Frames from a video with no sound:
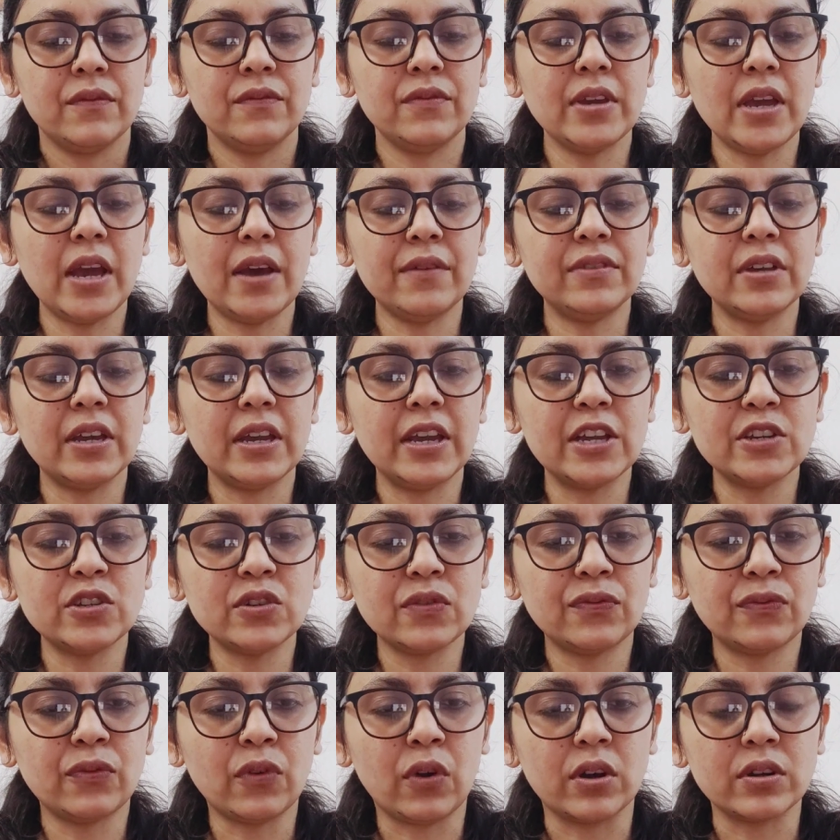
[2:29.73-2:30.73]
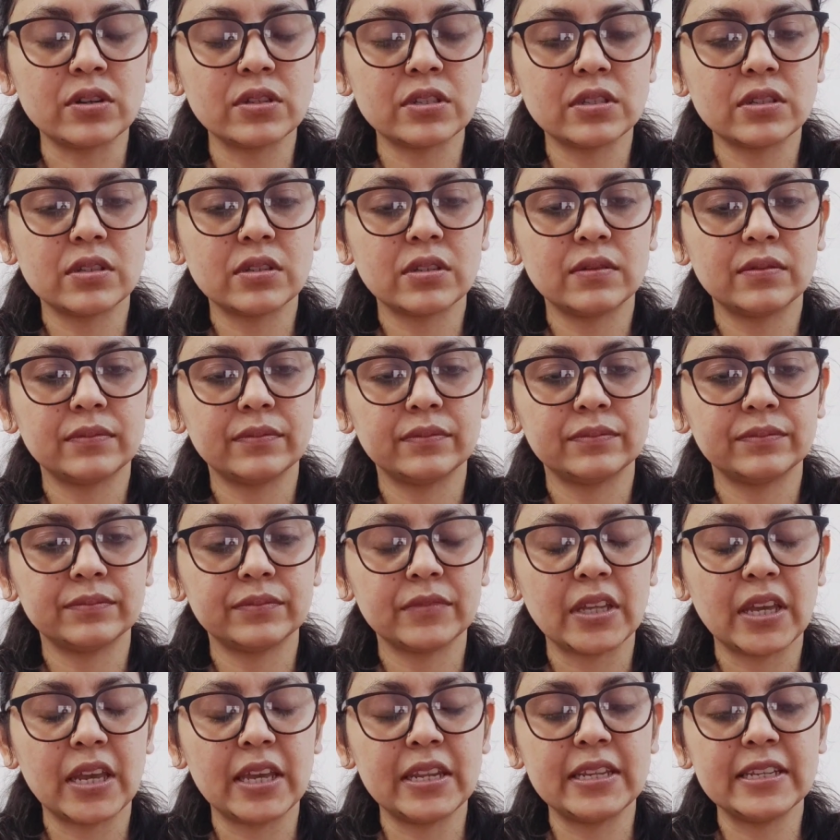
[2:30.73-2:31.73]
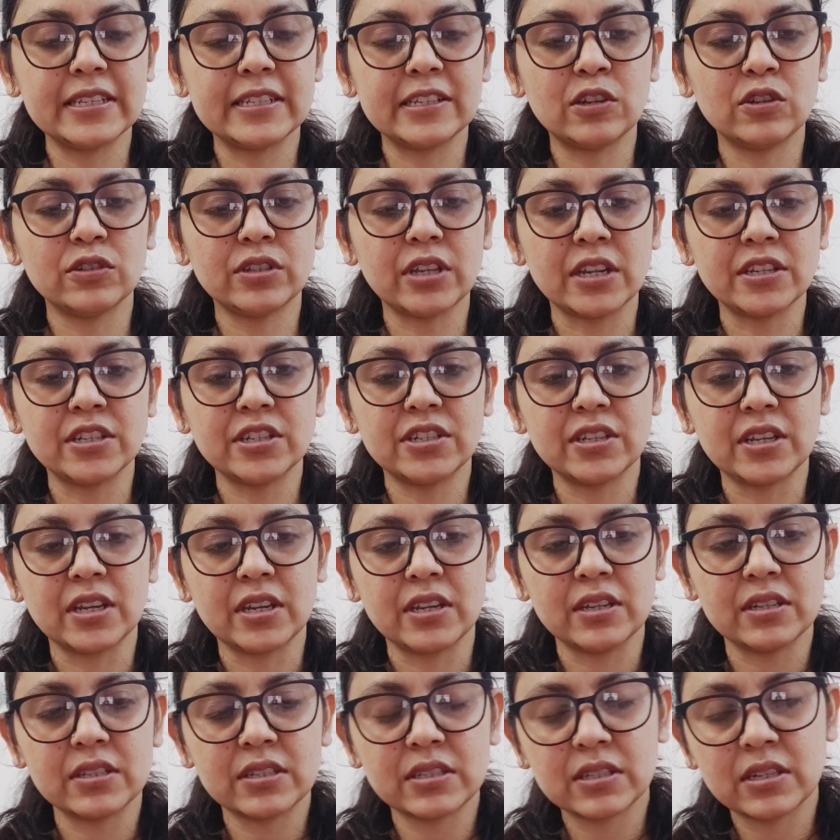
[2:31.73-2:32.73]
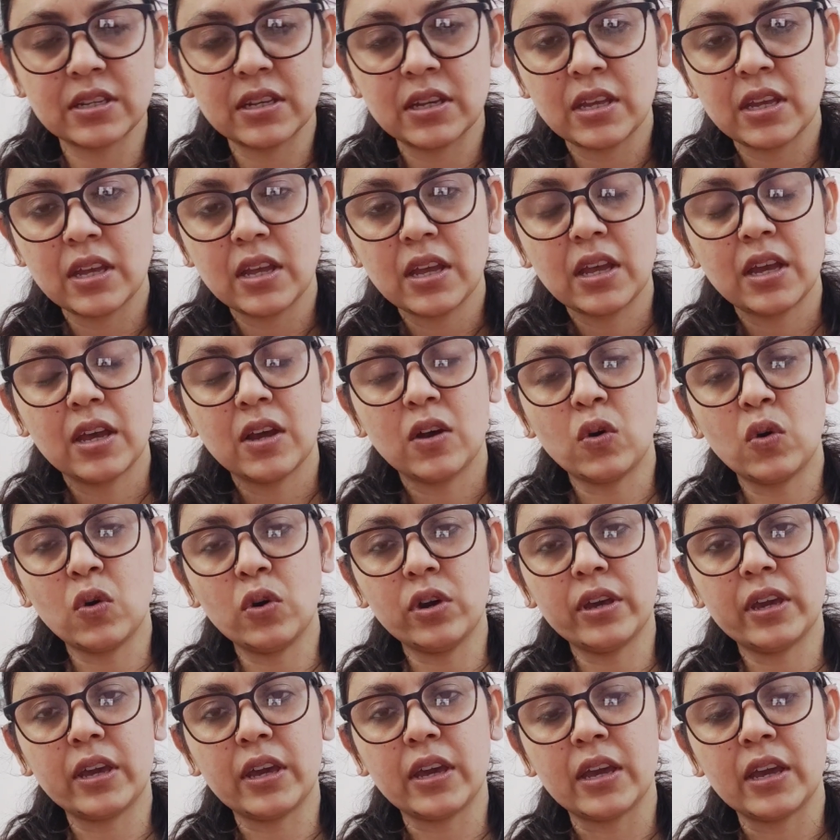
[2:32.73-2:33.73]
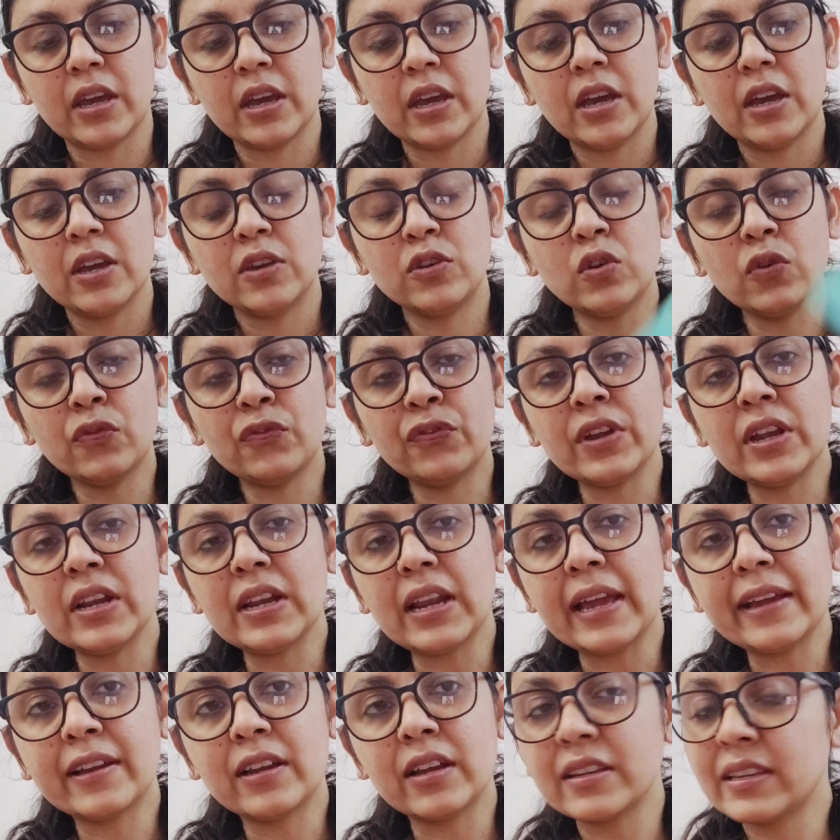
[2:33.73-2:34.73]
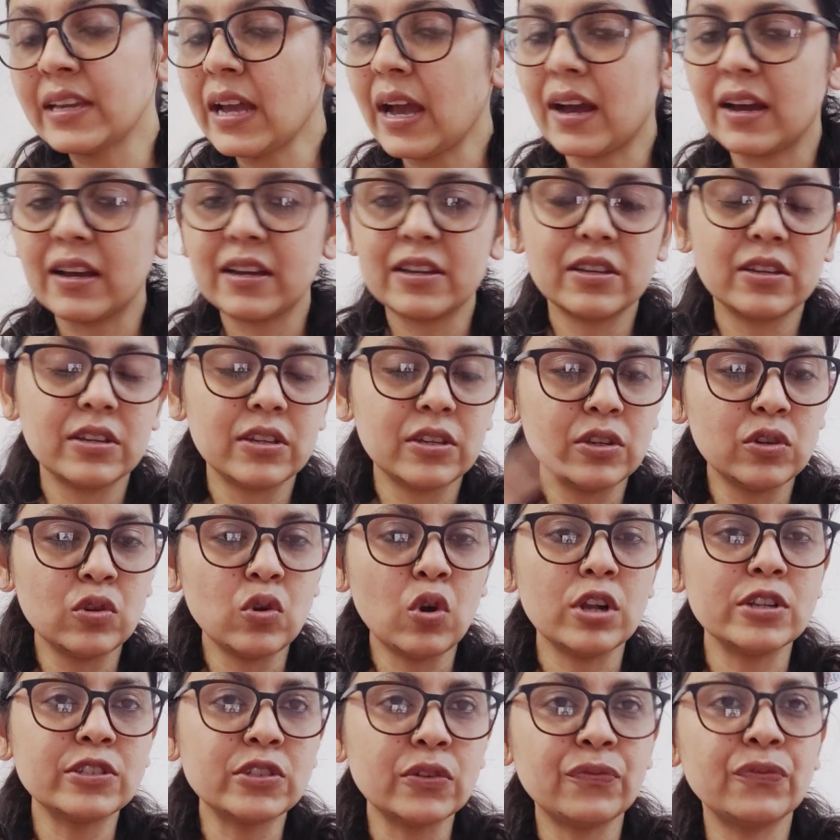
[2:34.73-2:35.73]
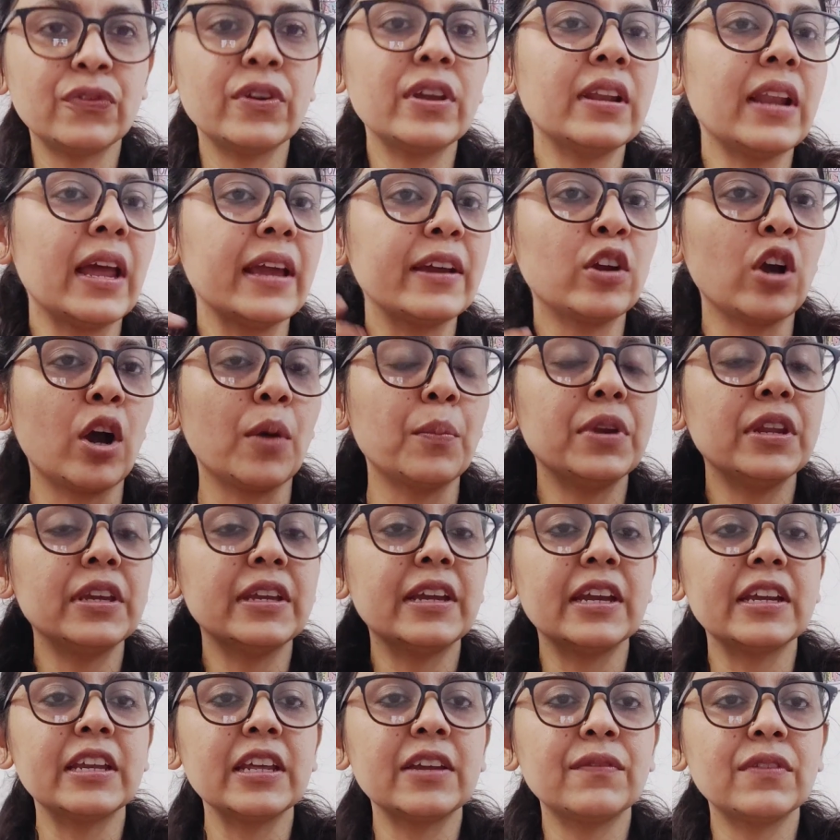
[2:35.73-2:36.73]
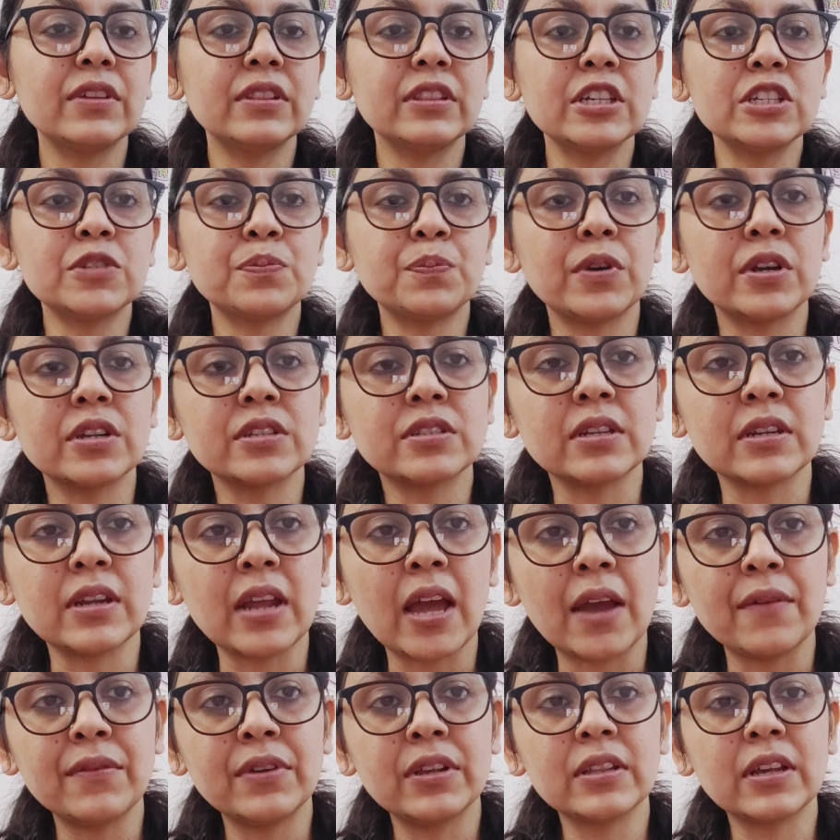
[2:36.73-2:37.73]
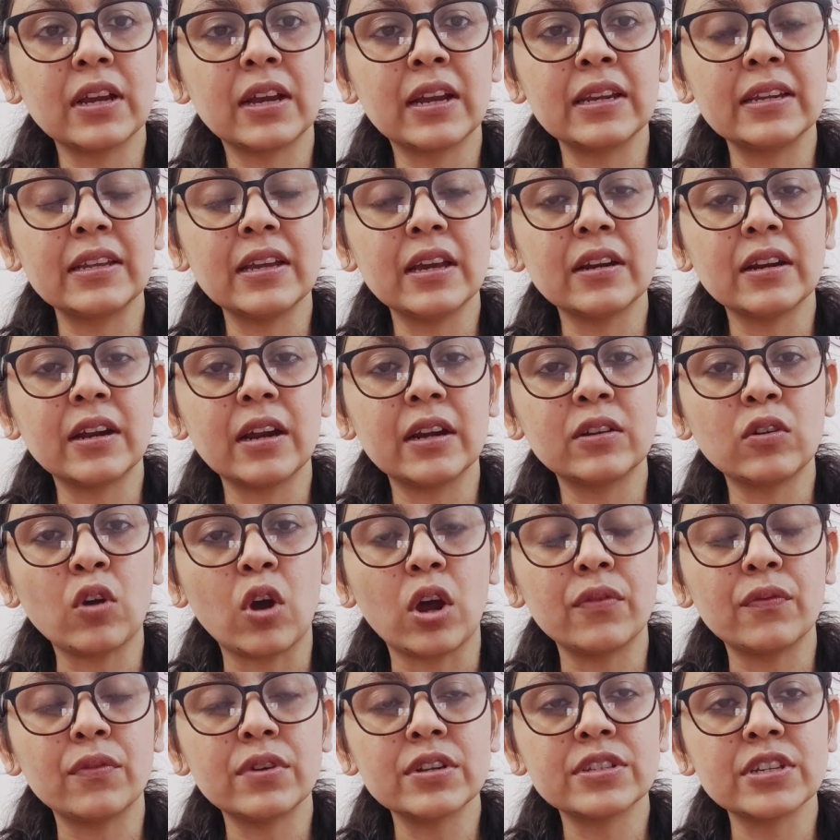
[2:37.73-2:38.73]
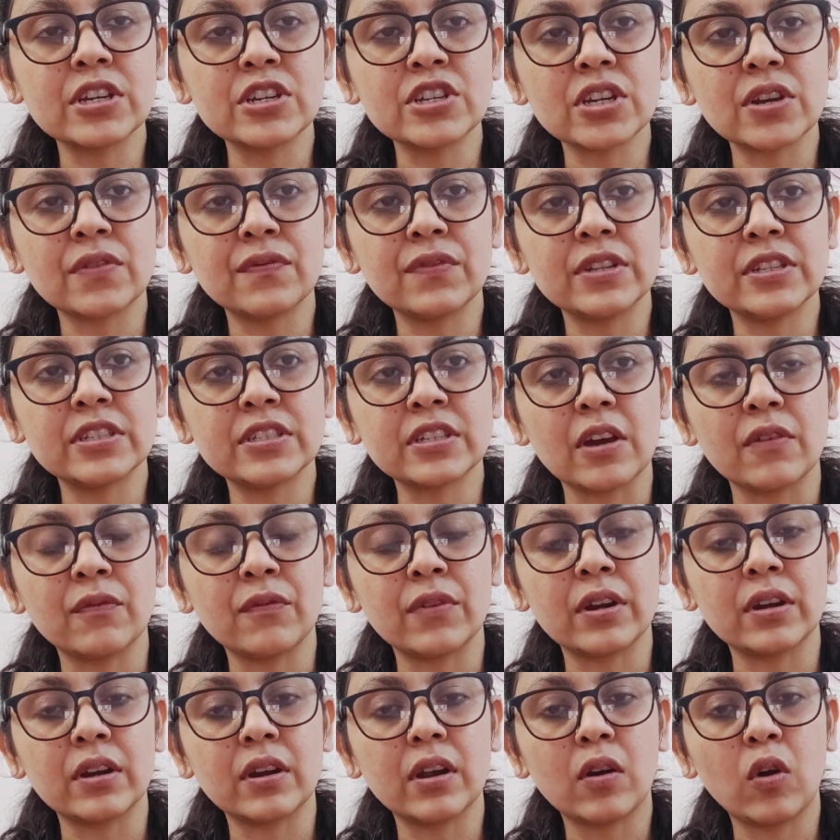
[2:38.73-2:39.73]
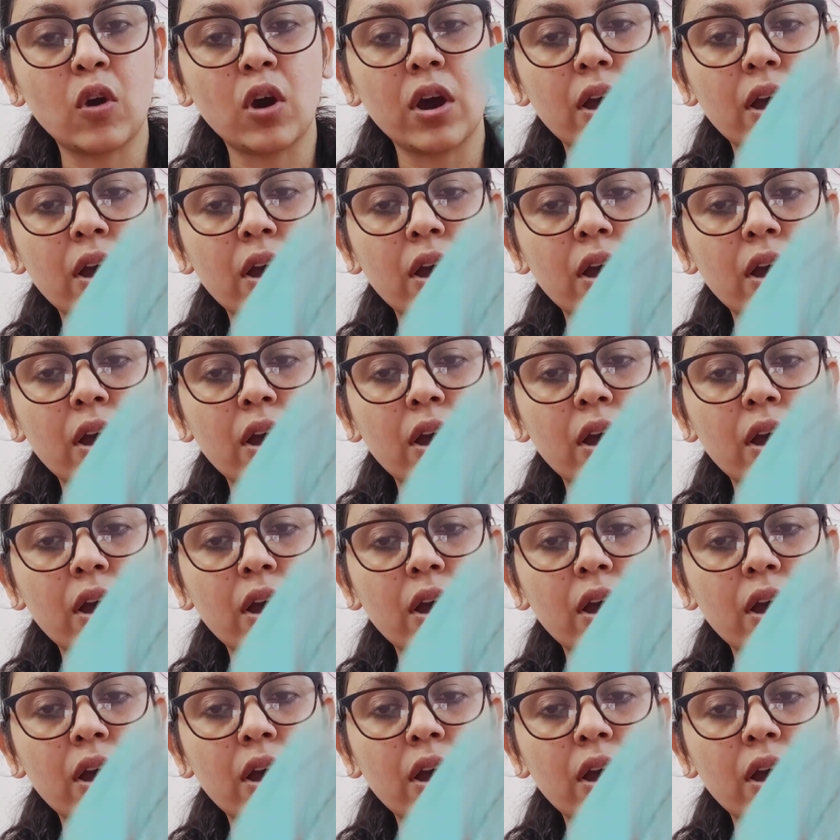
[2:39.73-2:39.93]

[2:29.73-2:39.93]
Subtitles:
We have the Eight of Wands, Aries, Leo, Sagittarius. Okay, you feel like, yeah, you also feel like communicating with this person, having the clear-cut conversation with someone,